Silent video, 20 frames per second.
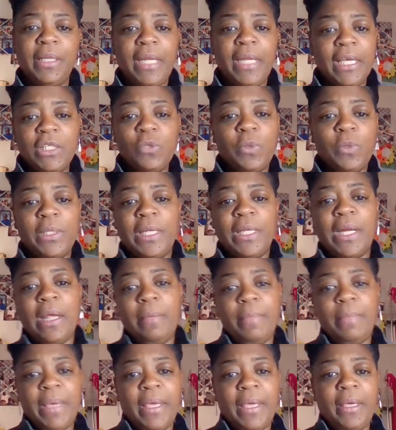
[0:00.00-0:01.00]
the next one that
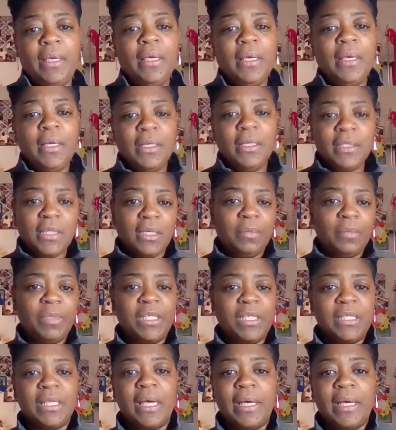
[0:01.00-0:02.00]
I make is going to
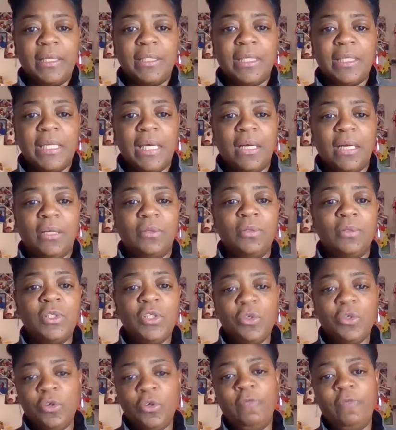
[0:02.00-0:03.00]
be sized down
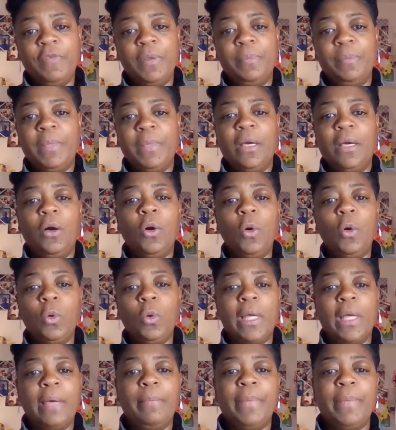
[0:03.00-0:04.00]
so it'll fit me a
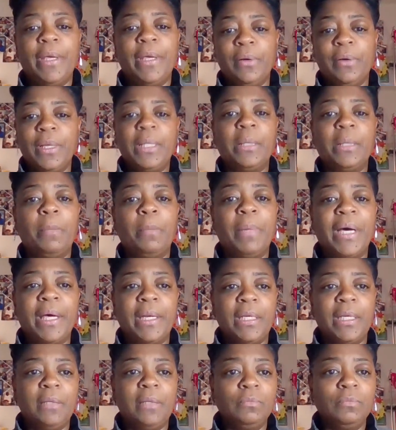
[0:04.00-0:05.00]
whole lot better in the
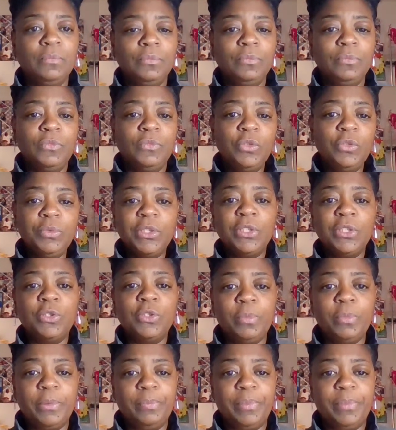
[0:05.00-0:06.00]
body. So it's a
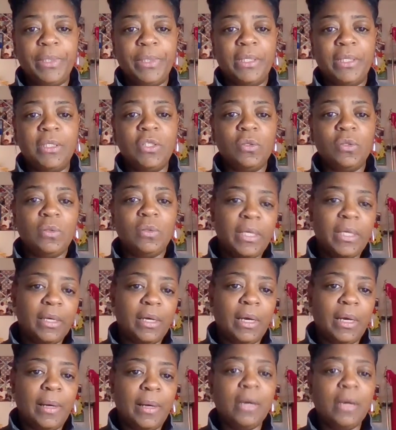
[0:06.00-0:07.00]
little bit big. So
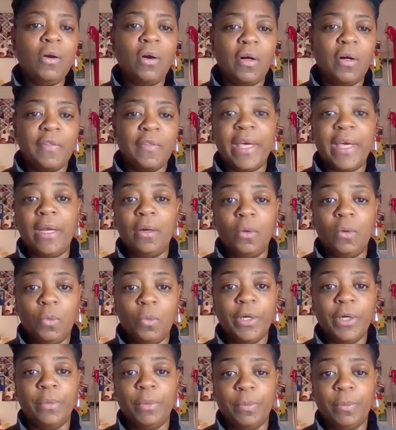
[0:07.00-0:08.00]
yeah, I call that a
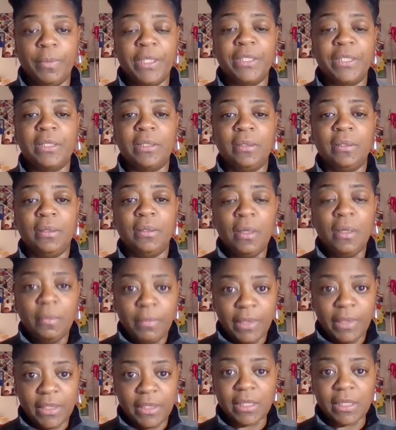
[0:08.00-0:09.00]
wearable muslin
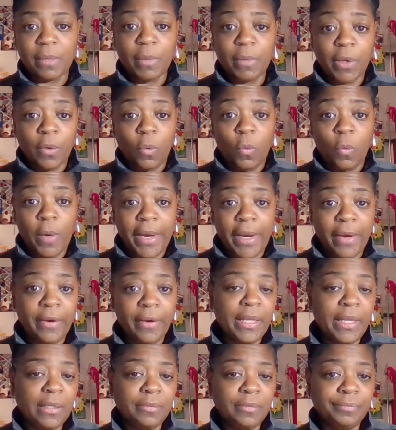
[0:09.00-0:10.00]
because I'm going to wear
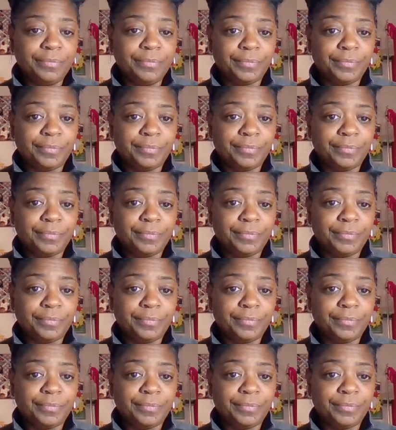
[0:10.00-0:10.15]
it.